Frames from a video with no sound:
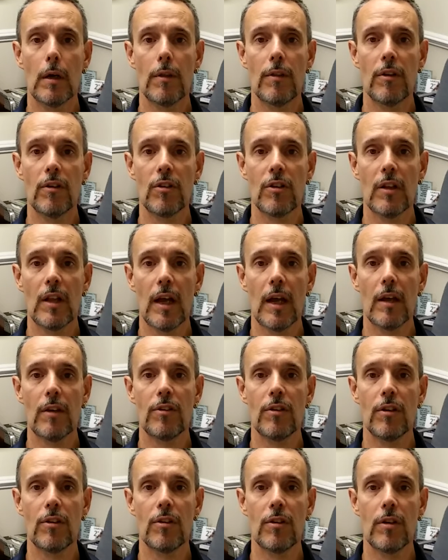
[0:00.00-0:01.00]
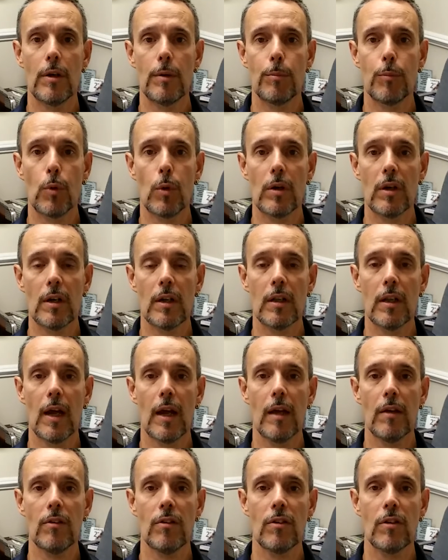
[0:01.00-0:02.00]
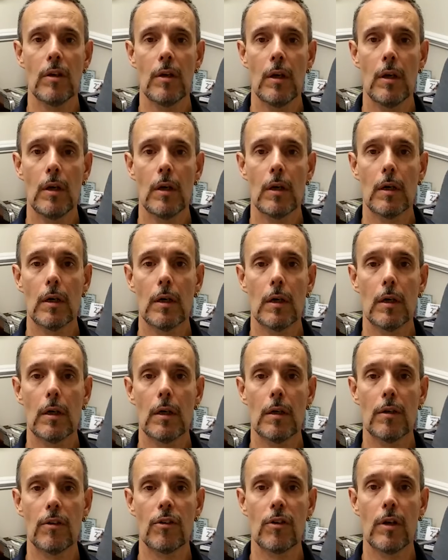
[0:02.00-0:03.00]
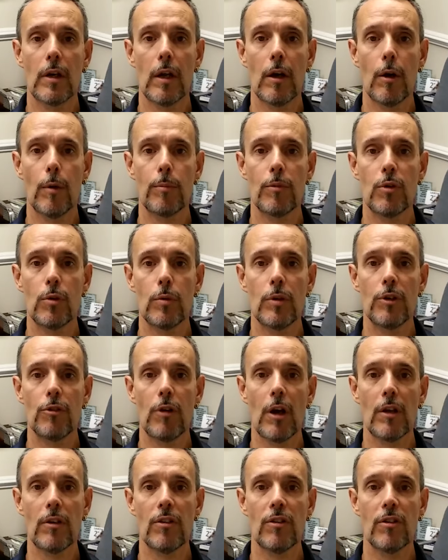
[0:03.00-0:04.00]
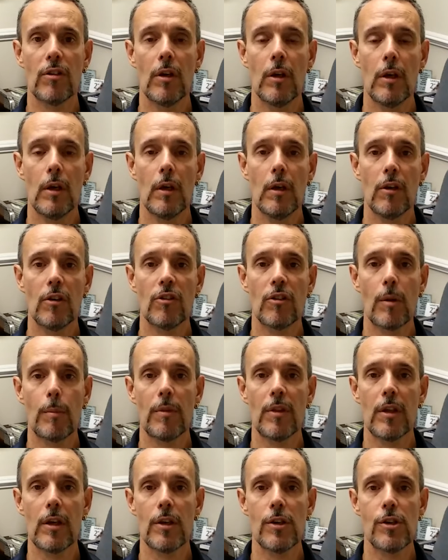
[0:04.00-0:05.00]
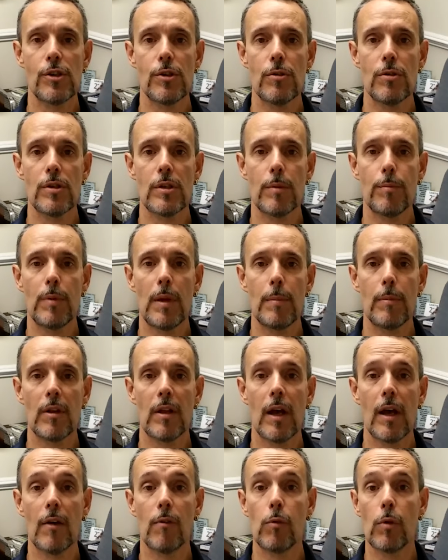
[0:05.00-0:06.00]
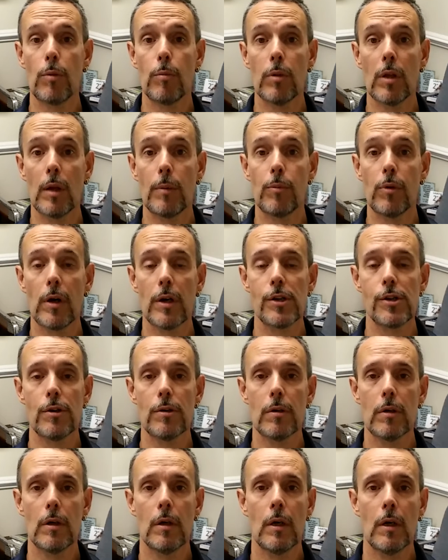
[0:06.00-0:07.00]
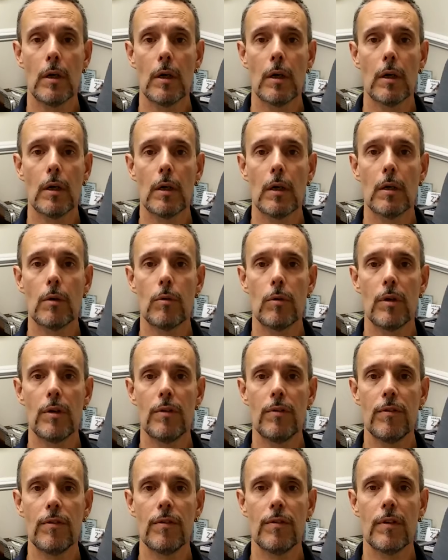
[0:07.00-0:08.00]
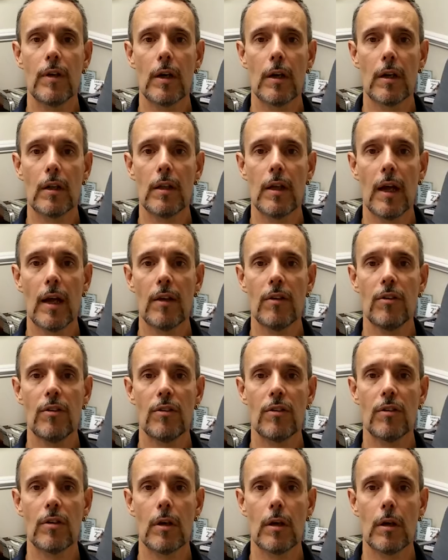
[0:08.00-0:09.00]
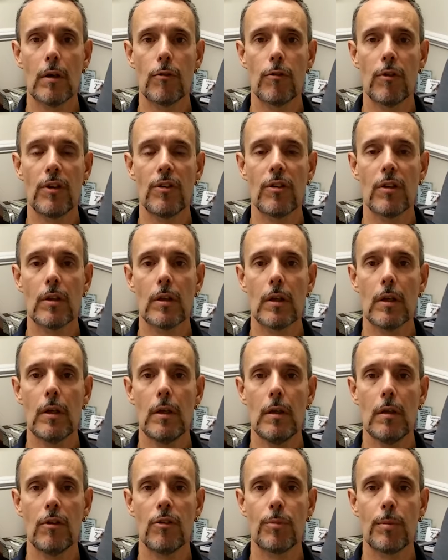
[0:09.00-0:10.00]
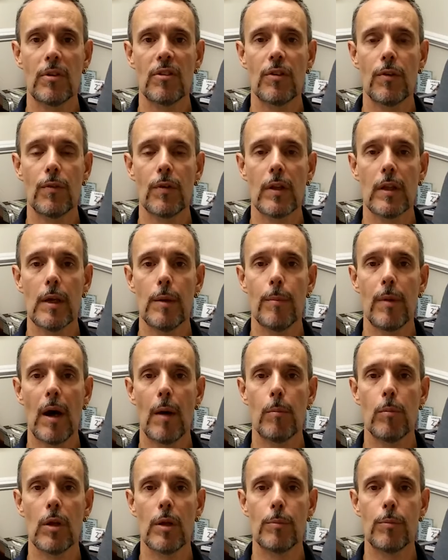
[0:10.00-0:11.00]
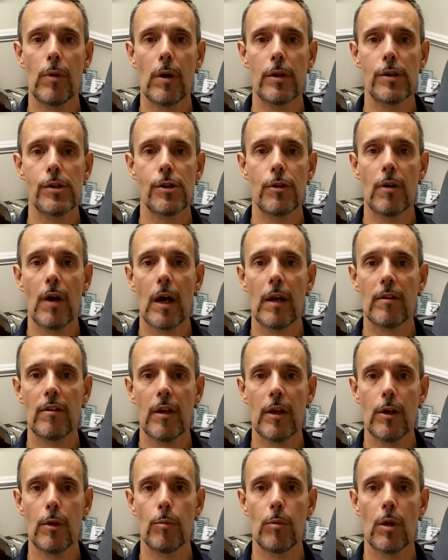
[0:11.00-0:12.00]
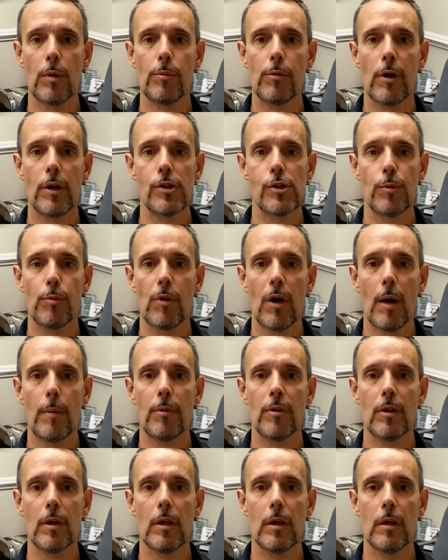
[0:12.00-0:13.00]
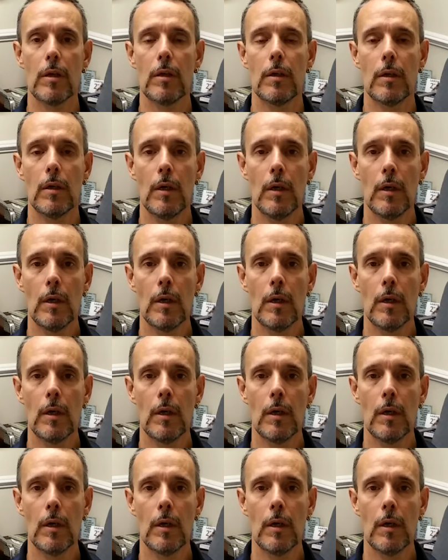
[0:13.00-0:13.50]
This class is an important class. It's going to help to address some of the issues that people have with blood pressure. We've done a class recently specifically about blood pressure, how to take your blood pressure properly, and